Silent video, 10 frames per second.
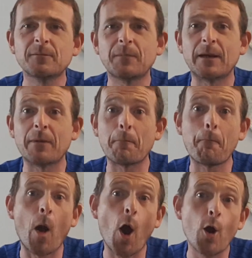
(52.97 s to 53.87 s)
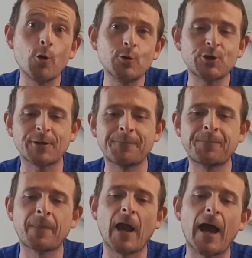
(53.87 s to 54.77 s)
Been a bit posh.
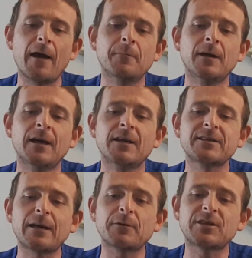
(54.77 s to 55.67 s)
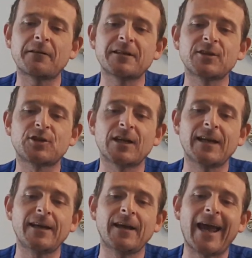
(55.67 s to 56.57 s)
Sour cherry and
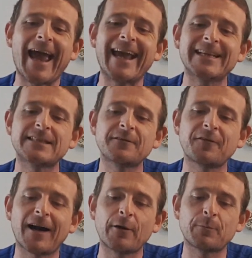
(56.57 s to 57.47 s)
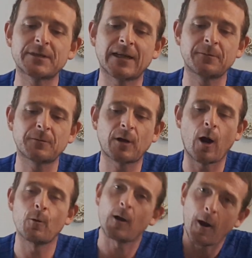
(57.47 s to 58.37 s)
chilli, 85%
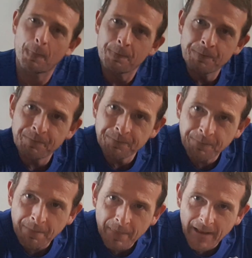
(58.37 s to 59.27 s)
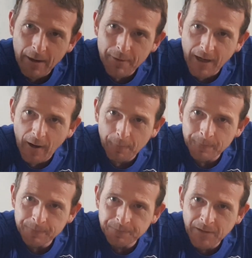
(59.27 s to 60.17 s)
cocoa. There we go.
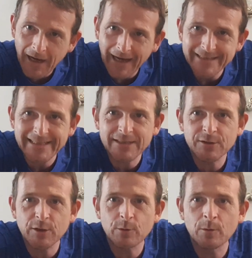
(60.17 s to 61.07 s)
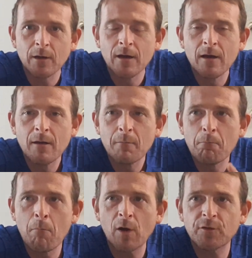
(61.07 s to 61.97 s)
I did do
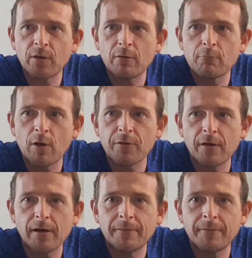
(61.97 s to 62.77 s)
Moser Roth